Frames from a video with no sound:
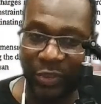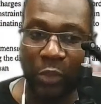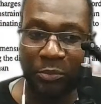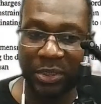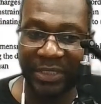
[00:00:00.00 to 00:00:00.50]
if I
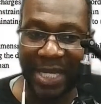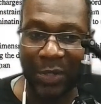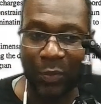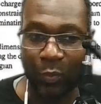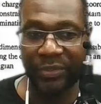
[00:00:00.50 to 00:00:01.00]
don't put
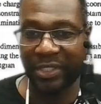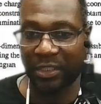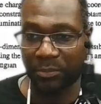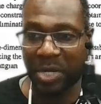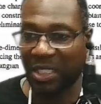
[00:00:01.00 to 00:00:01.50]
that 1
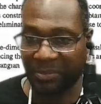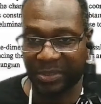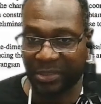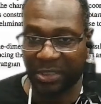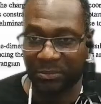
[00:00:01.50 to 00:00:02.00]
there, the
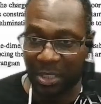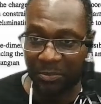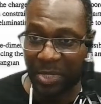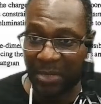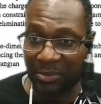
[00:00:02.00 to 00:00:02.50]
problem doesn't
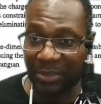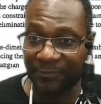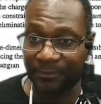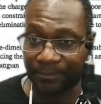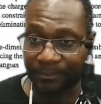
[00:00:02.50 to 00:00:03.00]
come out
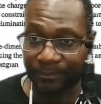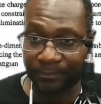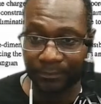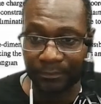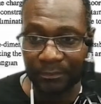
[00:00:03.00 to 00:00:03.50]
properly.
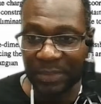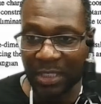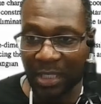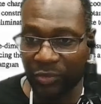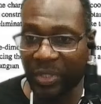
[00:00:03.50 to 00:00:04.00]

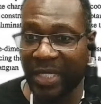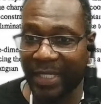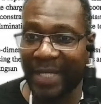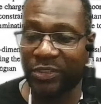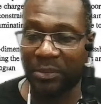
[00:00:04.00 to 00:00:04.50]
And you
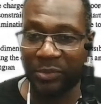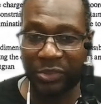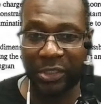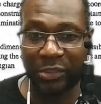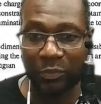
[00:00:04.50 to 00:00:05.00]
get an
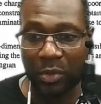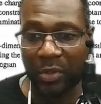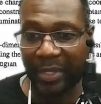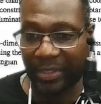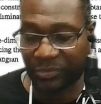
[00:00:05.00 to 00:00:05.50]
answer, but you get the
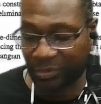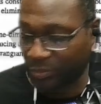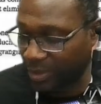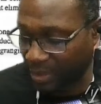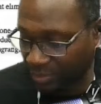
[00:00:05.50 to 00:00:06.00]
wrong
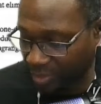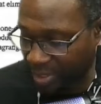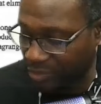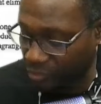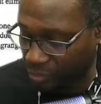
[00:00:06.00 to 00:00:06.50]
answer.
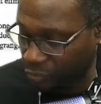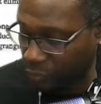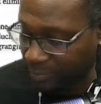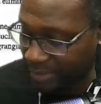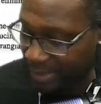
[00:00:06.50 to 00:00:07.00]
Your answer
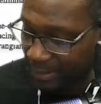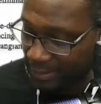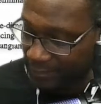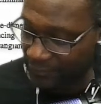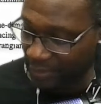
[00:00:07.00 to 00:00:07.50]
is too
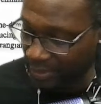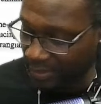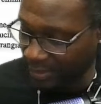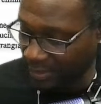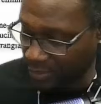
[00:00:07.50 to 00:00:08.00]
big.
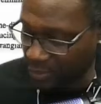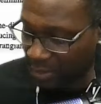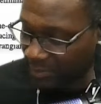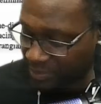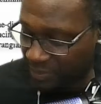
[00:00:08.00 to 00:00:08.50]

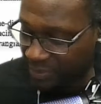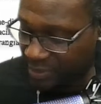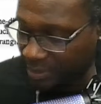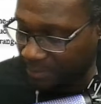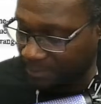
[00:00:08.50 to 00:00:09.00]
So there must be
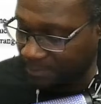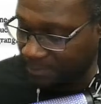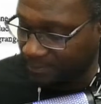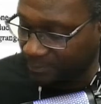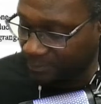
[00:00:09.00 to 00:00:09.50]

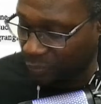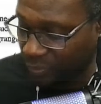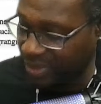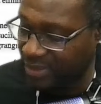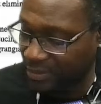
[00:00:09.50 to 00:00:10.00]
some
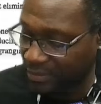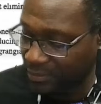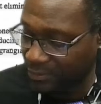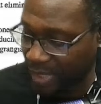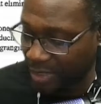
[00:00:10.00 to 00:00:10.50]

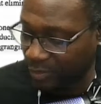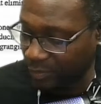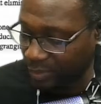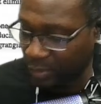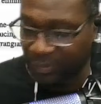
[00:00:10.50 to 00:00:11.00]
reason why
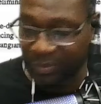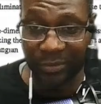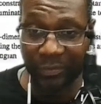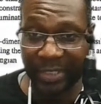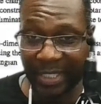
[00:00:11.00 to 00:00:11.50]
you would know
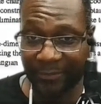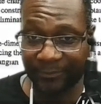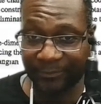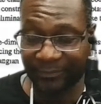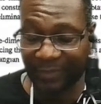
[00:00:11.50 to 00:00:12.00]
to do
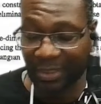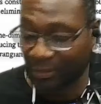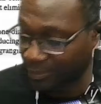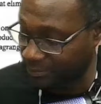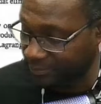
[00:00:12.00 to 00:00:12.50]
that.
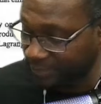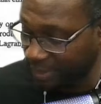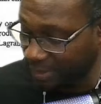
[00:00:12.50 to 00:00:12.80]
I don't know.